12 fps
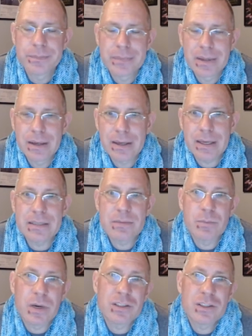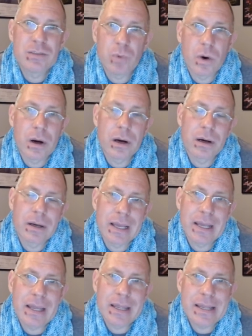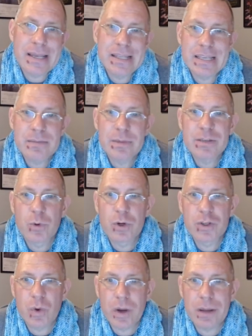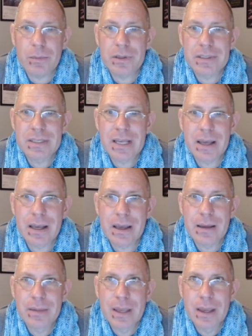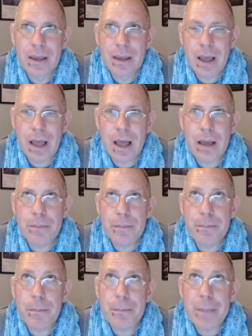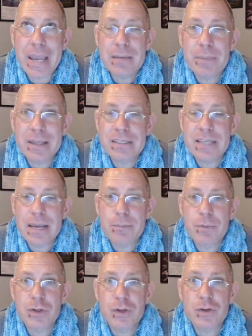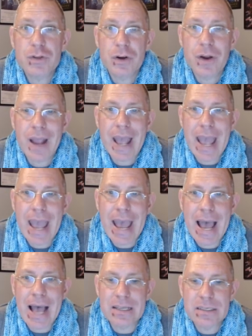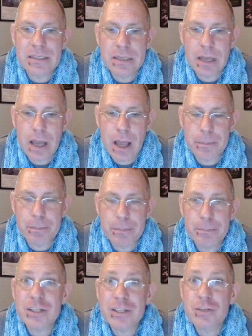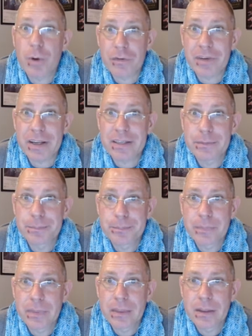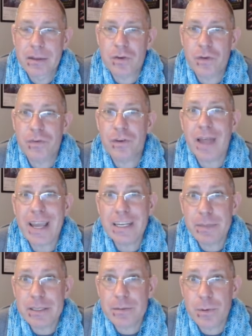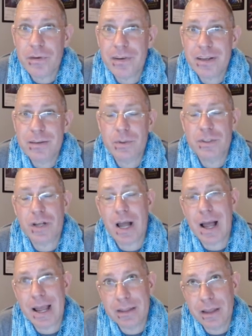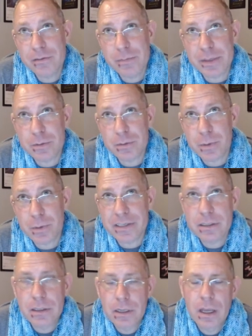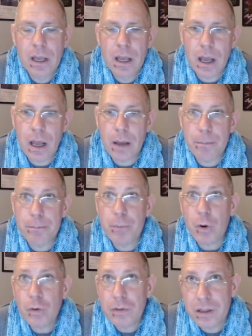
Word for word: It's much more, it's much more enjoyable. It's uh, uh, made by the same producer as um, Pitch Perfect. So if you liked Pitch Perfect, which I love Pitch Perfect, um, both